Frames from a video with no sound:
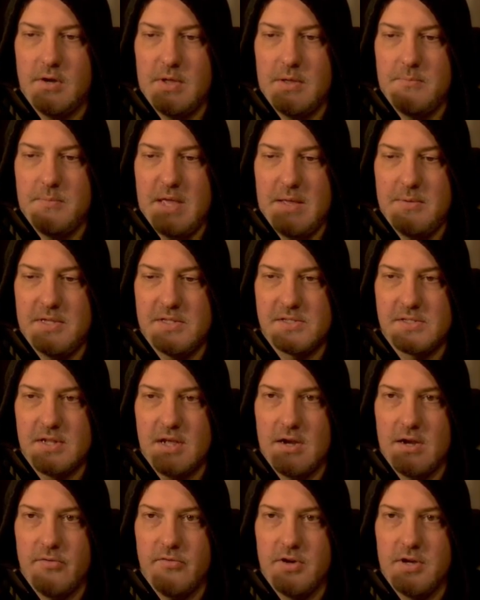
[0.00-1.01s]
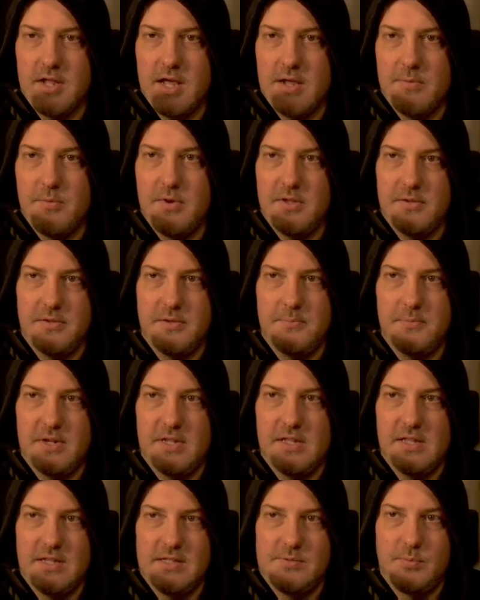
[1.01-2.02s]
Maybe it's not every day, but
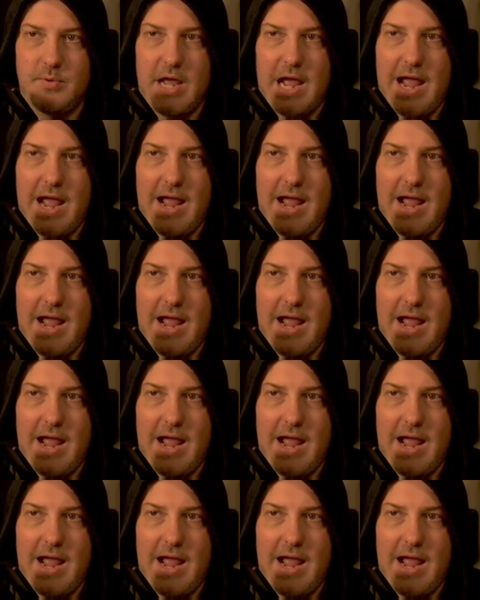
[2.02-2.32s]
it's